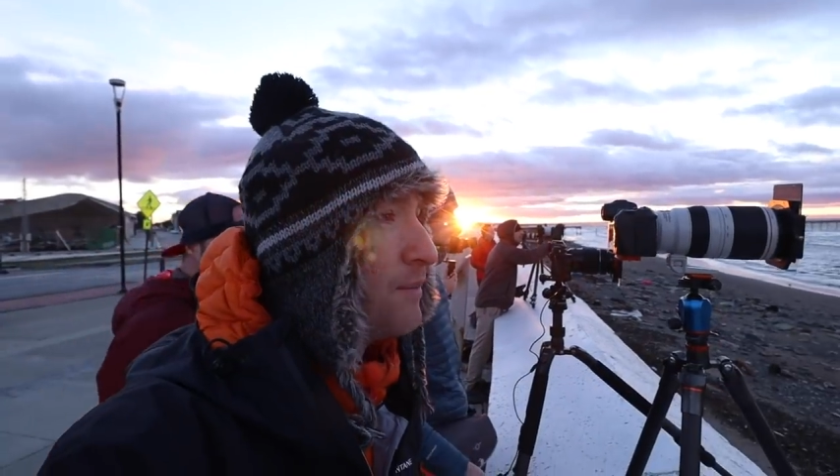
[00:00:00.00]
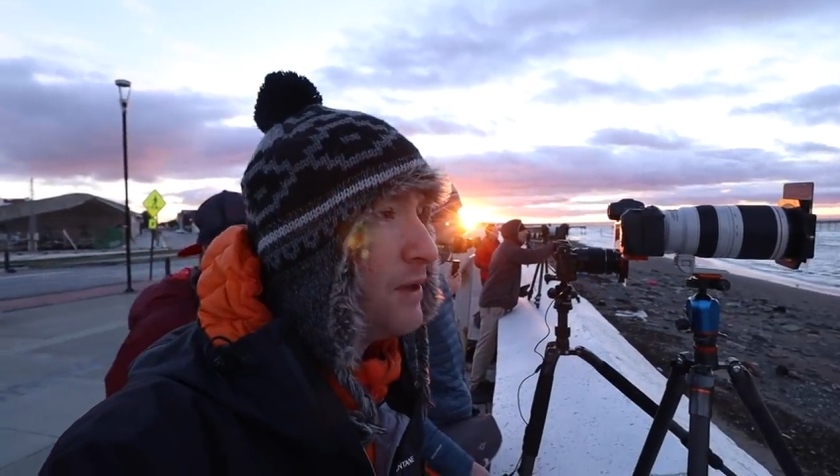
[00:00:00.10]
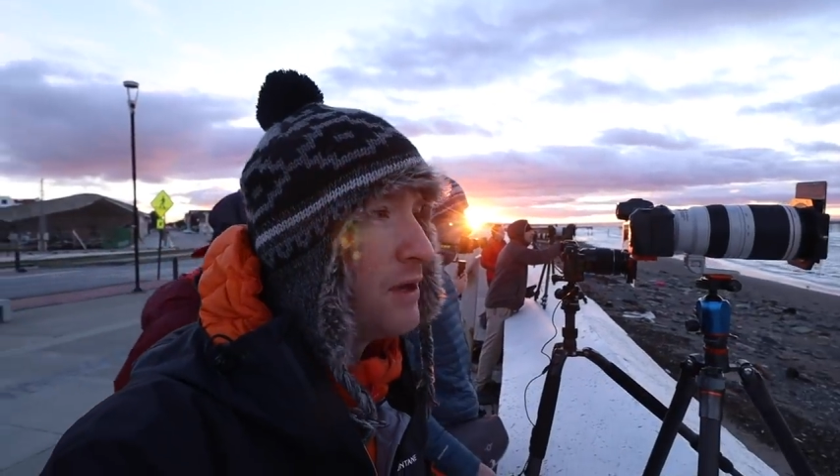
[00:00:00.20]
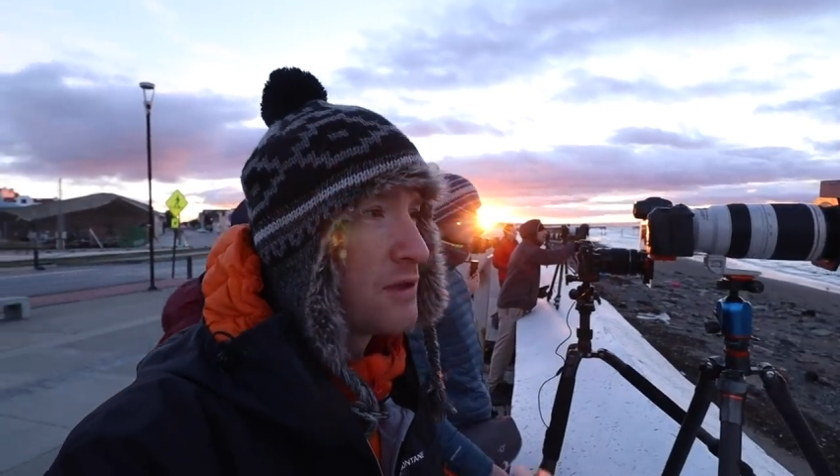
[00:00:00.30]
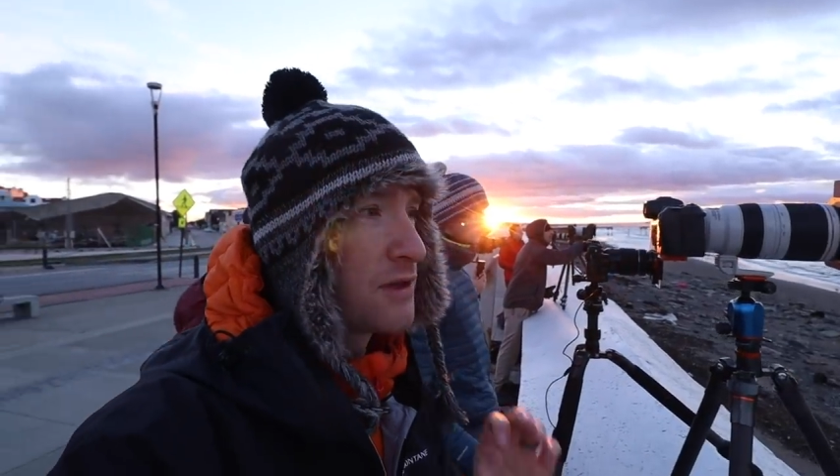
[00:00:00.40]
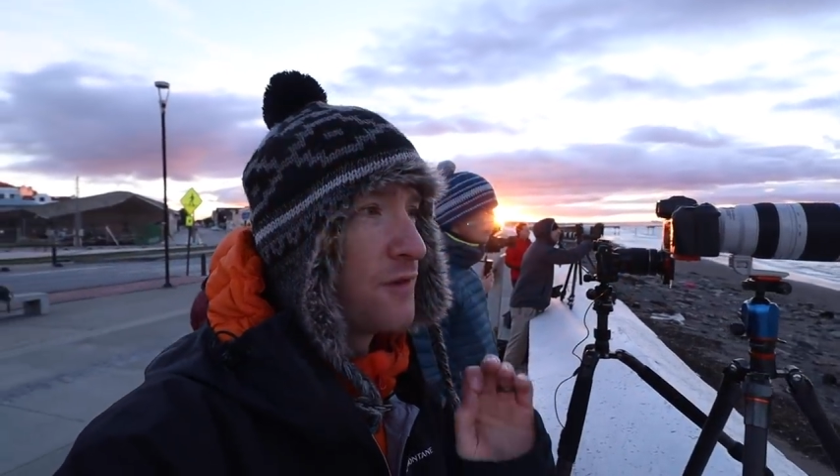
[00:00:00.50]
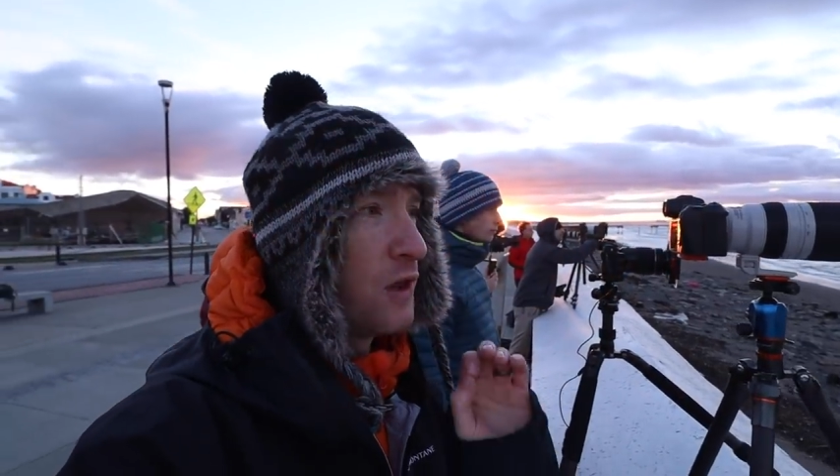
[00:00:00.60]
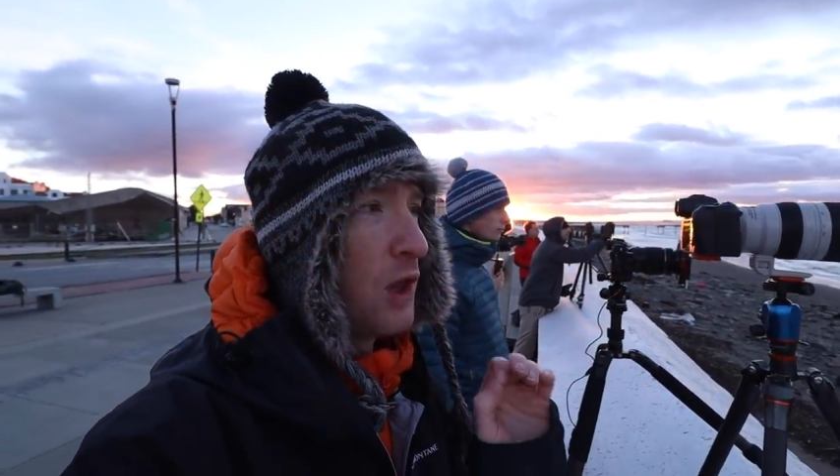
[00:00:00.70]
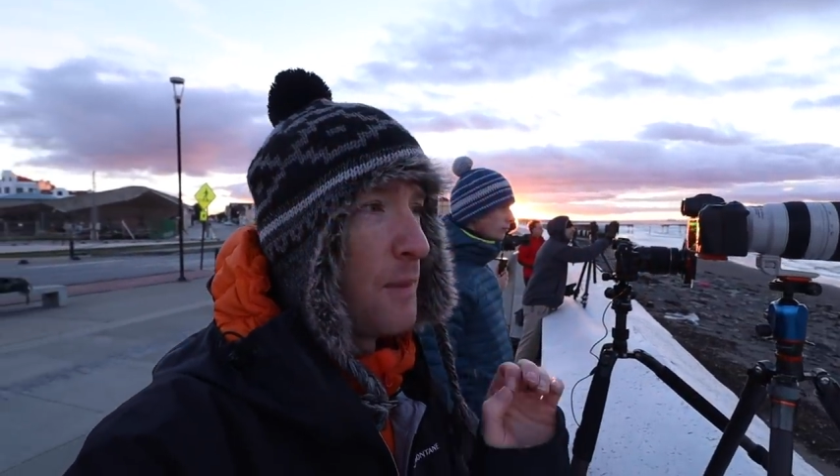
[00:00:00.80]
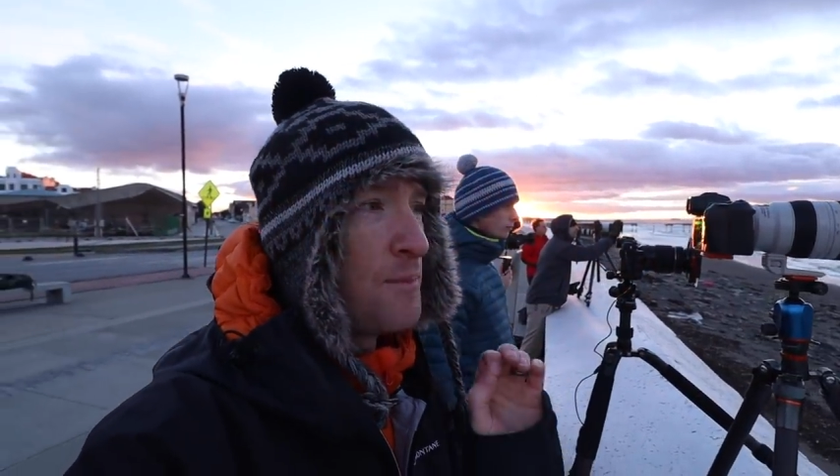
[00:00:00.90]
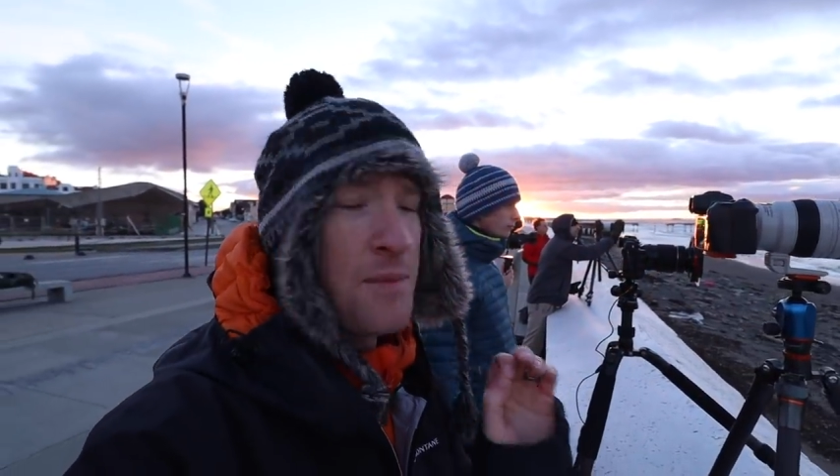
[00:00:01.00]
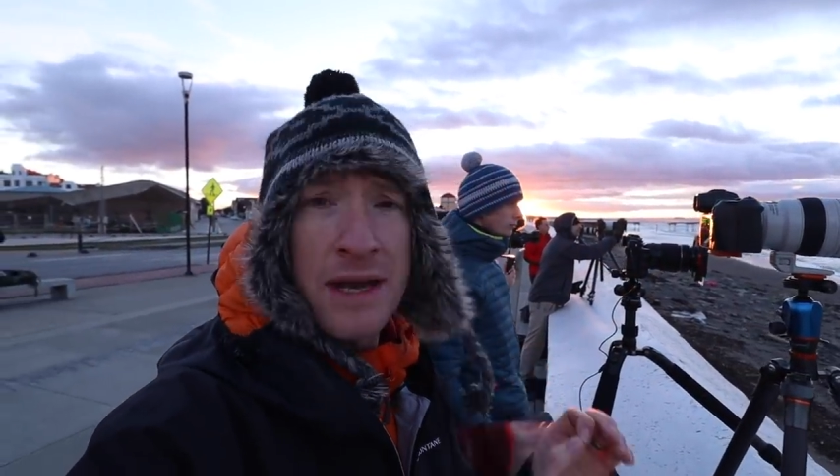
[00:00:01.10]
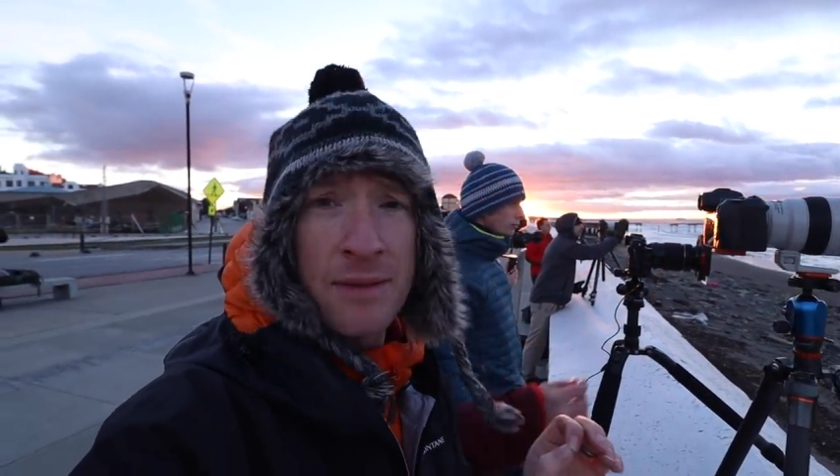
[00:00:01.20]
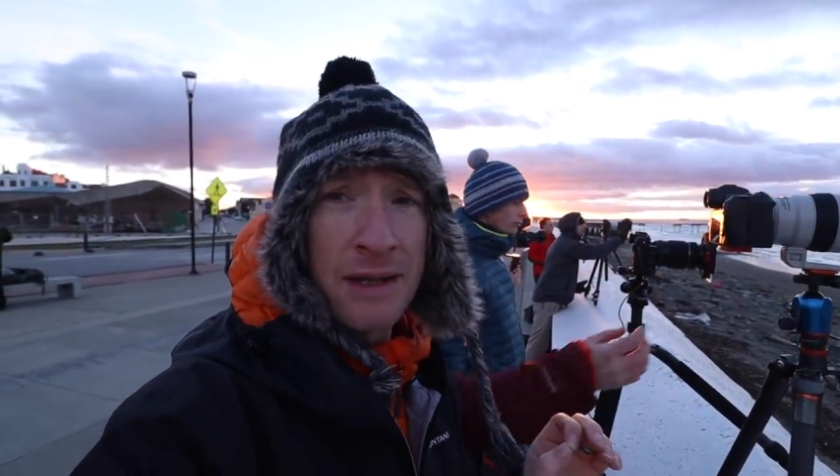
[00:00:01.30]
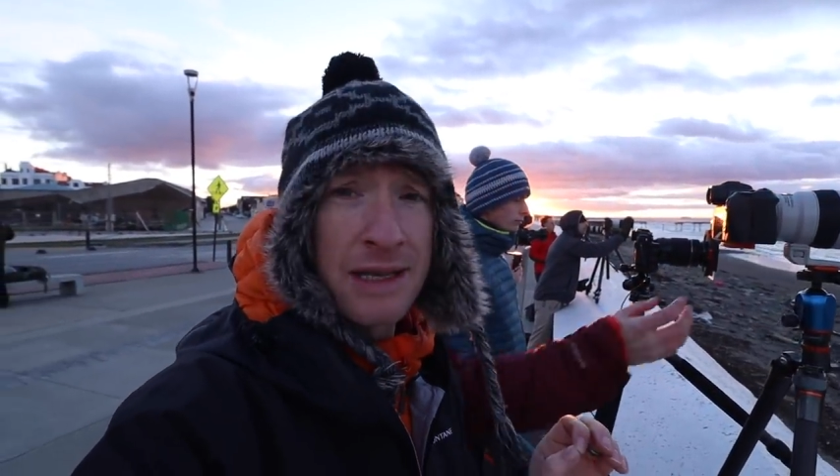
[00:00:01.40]
a beautiful
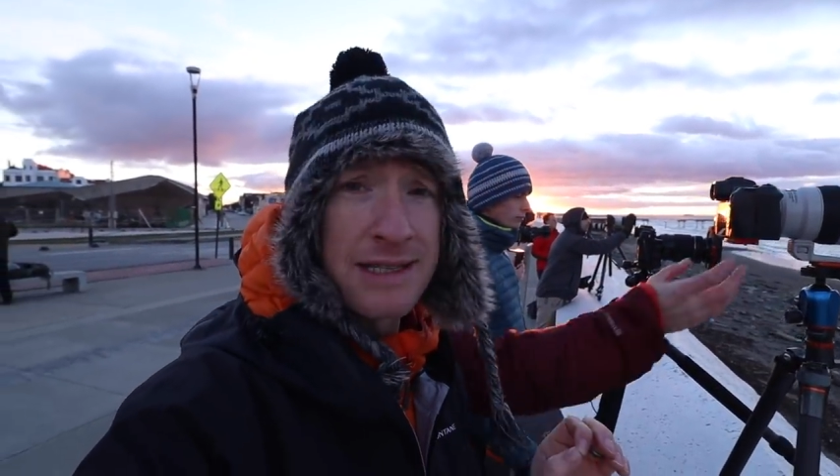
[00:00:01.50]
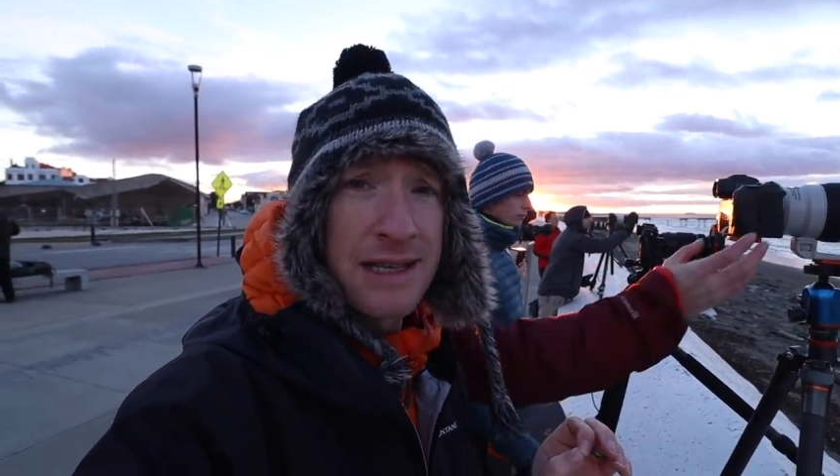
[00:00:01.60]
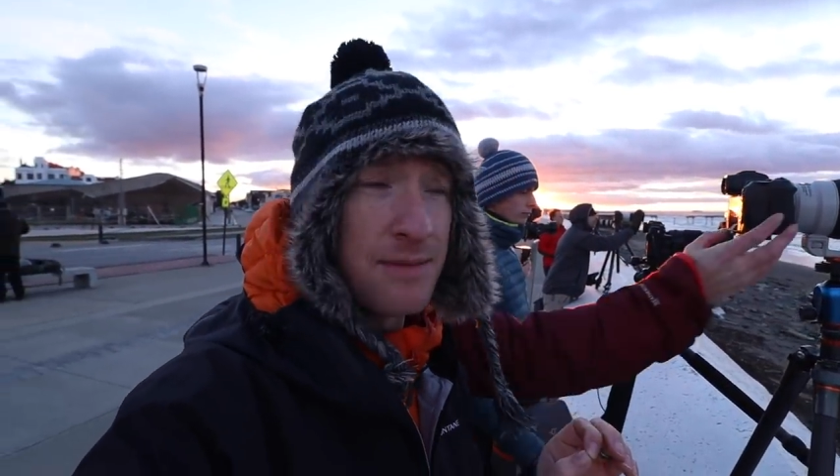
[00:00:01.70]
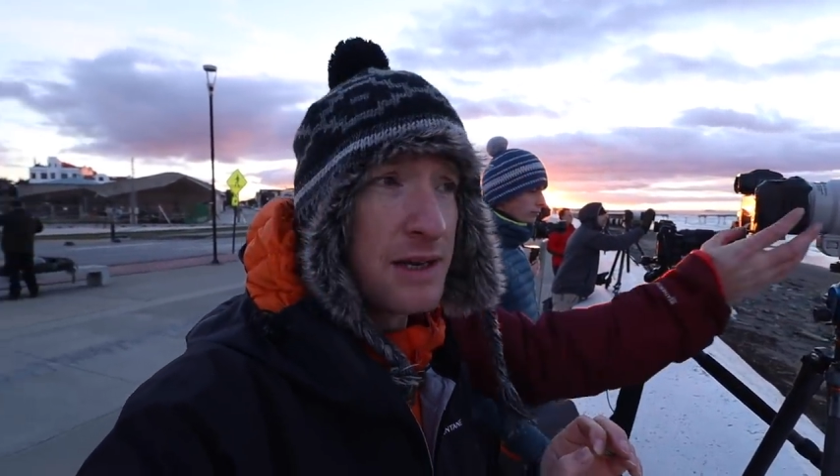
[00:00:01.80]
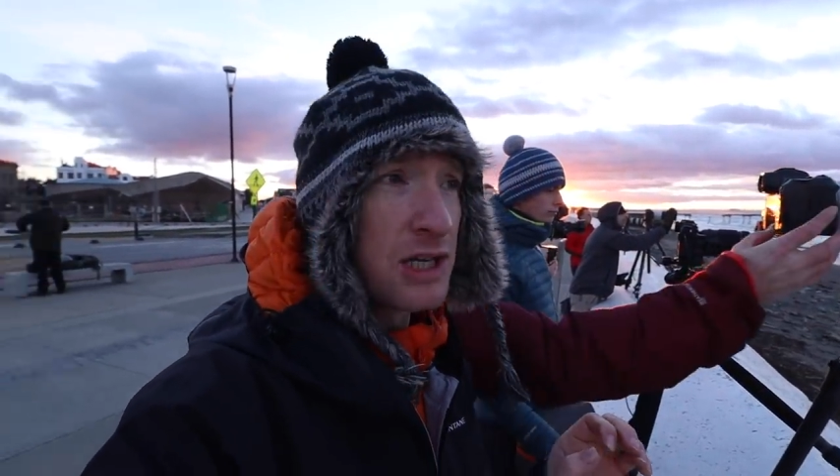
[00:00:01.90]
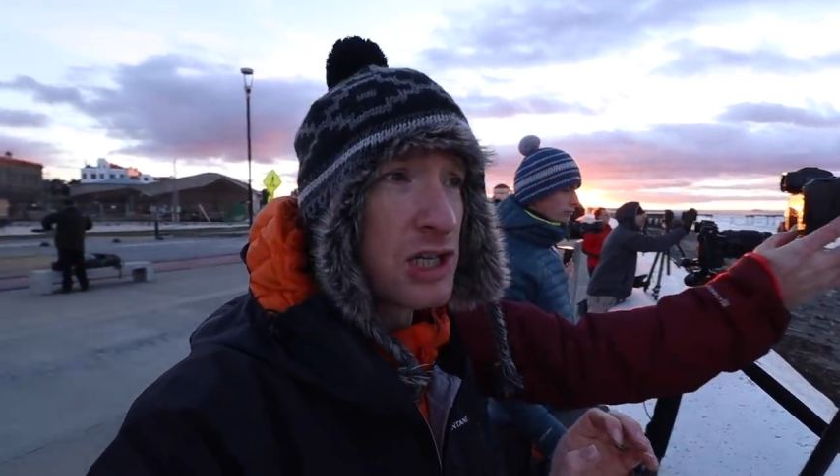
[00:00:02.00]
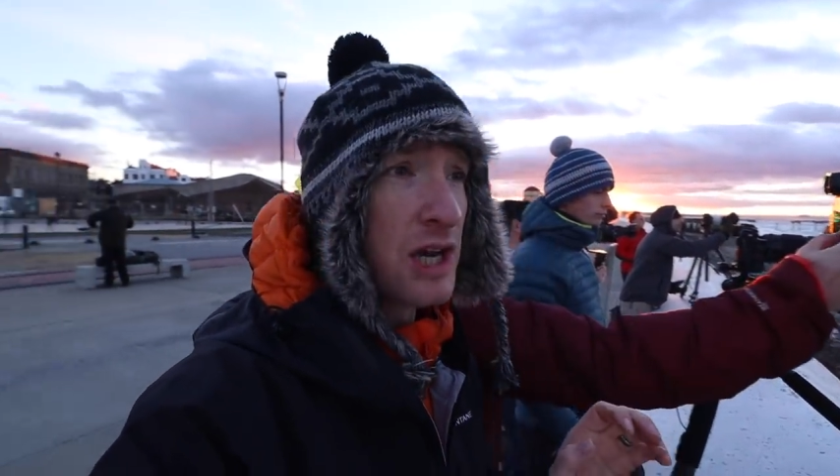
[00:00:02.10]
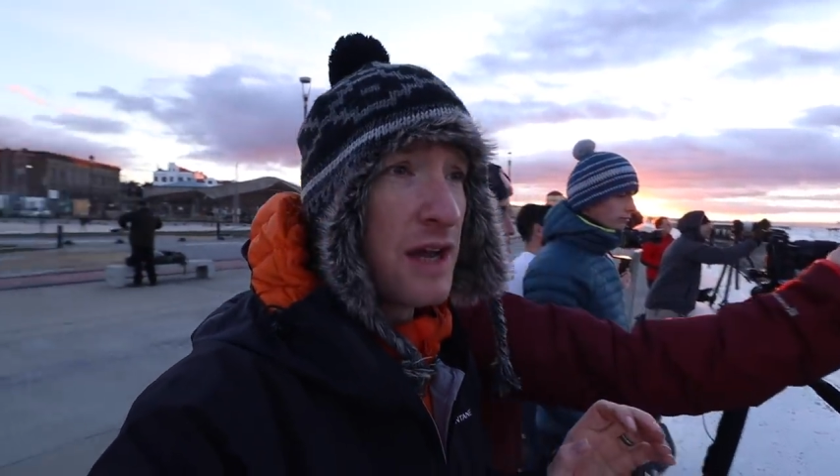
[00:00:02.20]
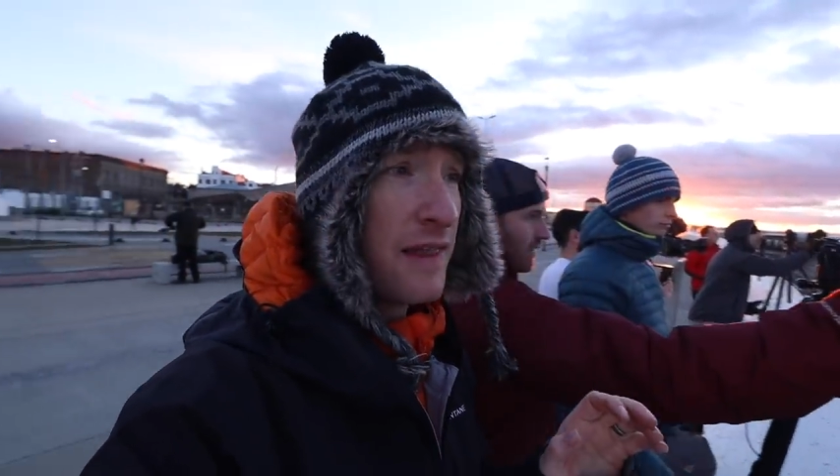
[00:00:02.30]
minimalist image,